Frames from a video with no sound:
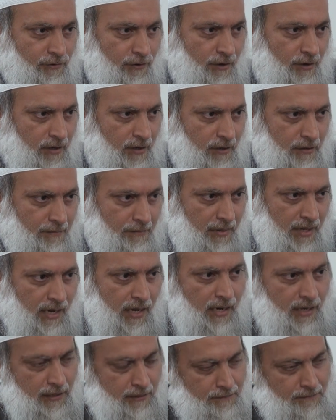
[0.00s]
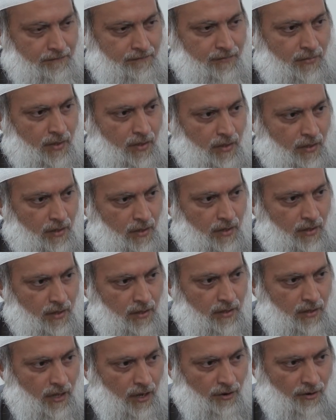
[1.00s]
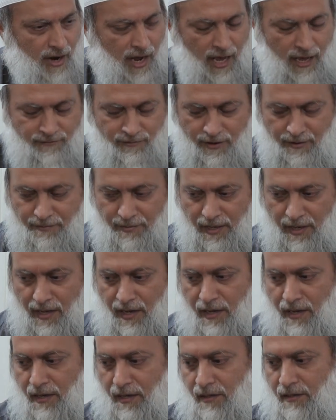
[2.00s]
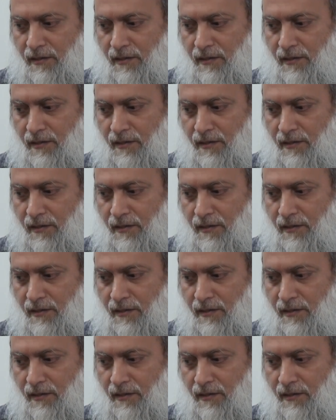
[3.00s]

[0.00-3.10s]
for Mina. They arrive in Mina,